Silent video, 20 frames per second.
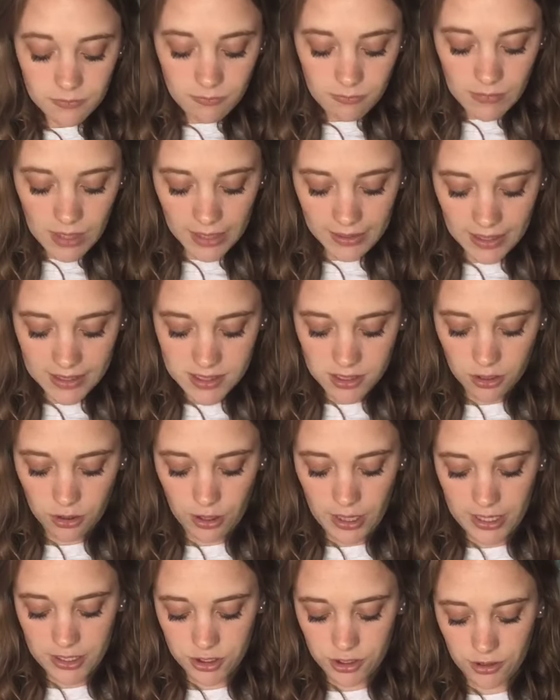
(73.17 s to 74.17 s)
I guess I'll go
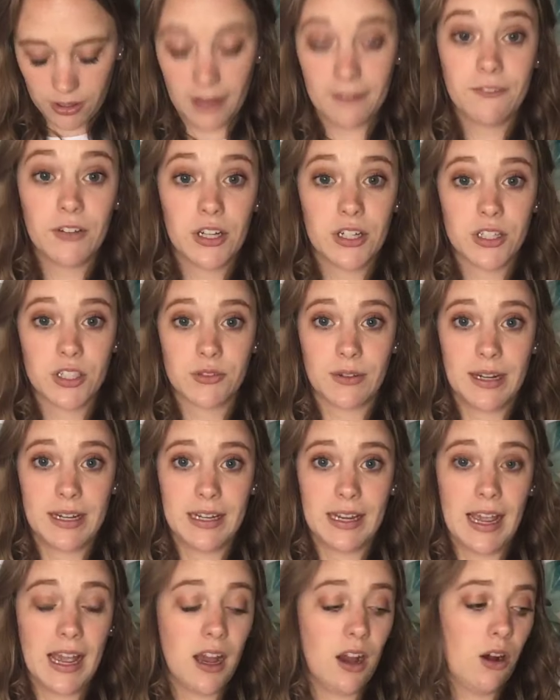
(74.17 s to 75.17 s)
ahead and show that first. Right
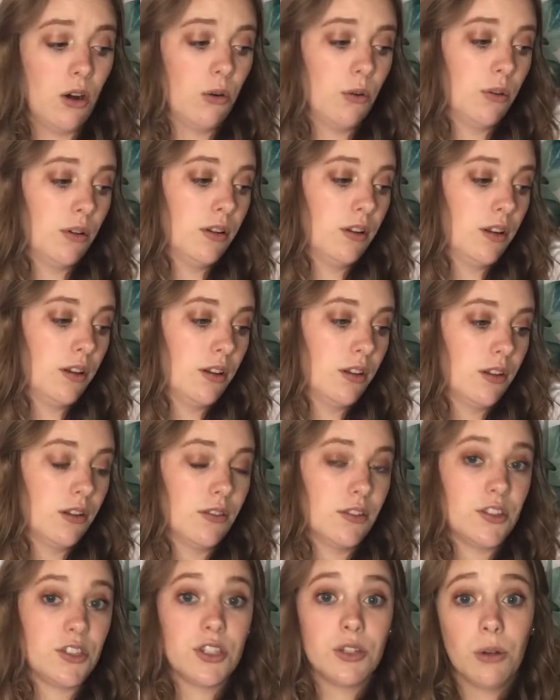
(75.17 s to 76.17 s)
now,
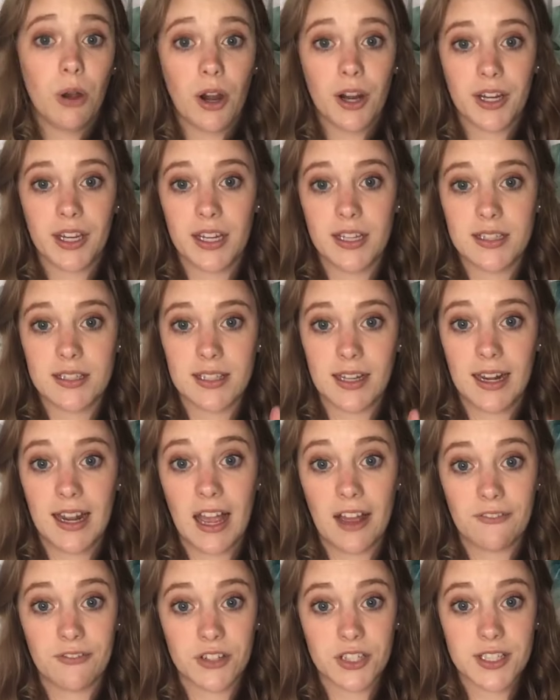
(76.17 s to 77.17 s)
the two art kits that I
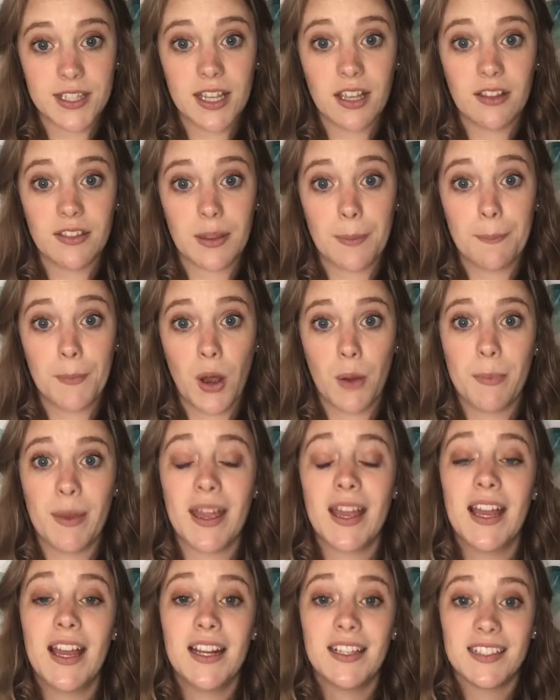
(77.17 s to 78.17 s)
have for sale at the moment,
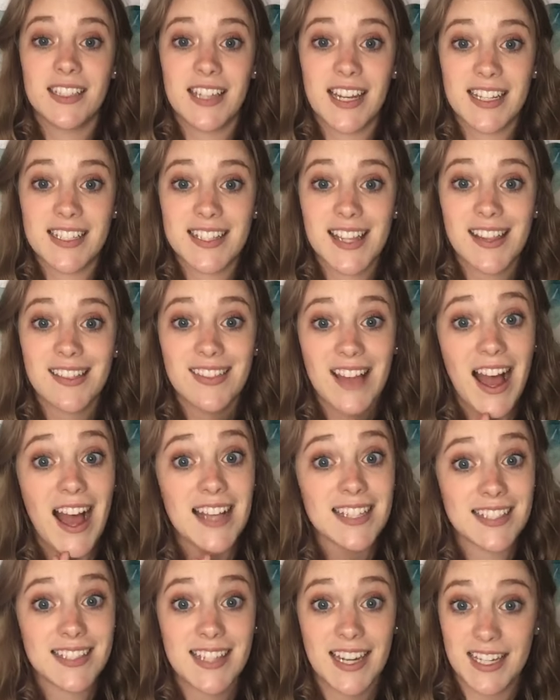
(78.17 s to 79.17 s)
today's the
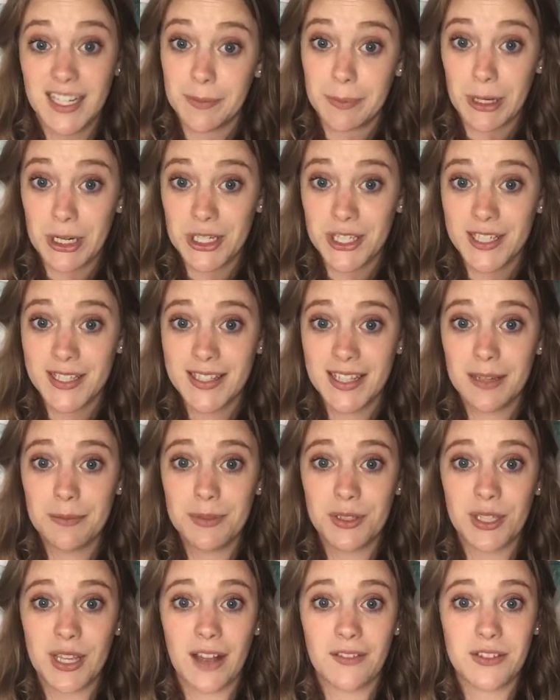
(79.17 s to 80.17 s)
last day to purchase them,
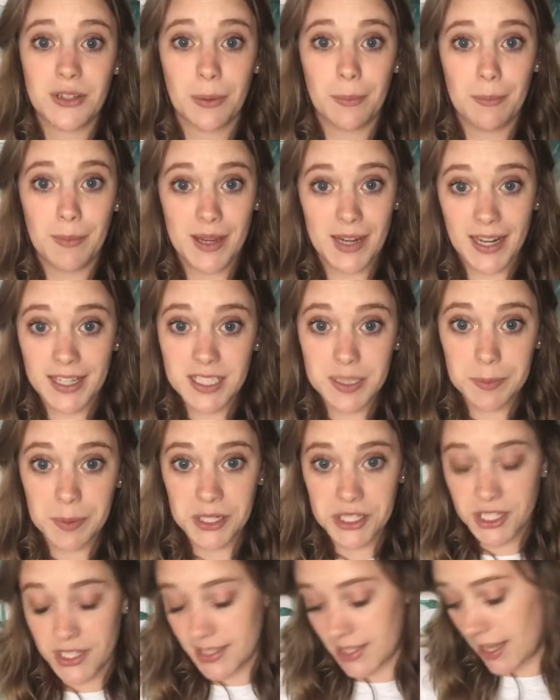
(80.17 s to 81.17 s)
so you have till midnight to
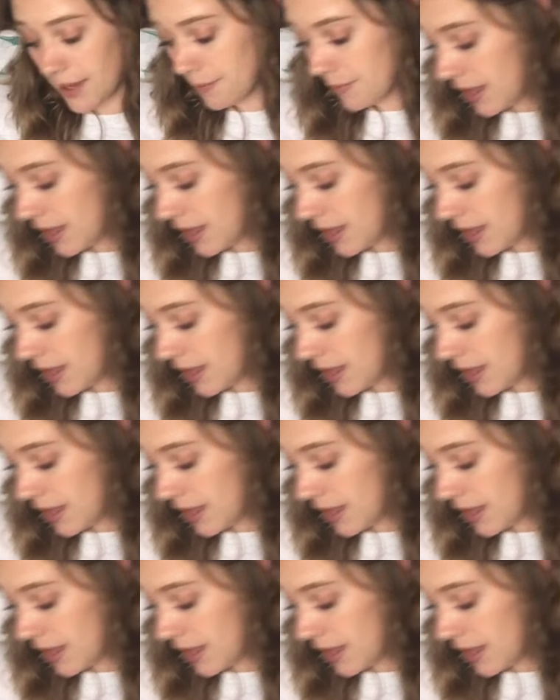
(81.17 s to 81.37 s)
purchase them.